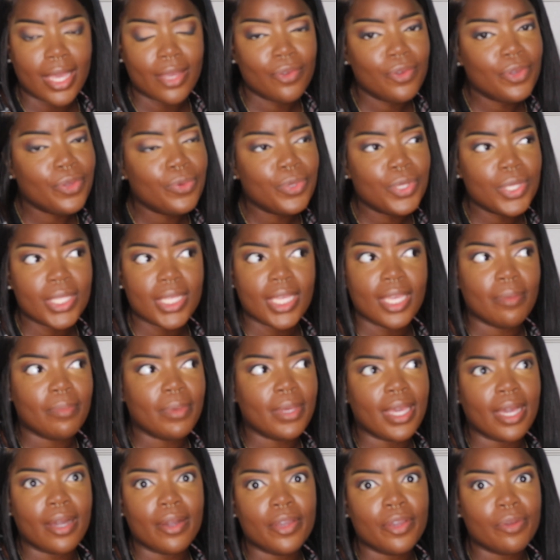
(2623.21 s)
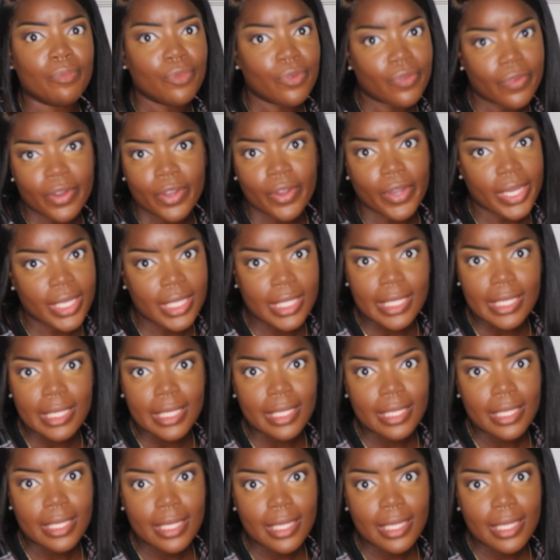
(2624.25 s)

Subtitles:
You just can't be out here moving crazy.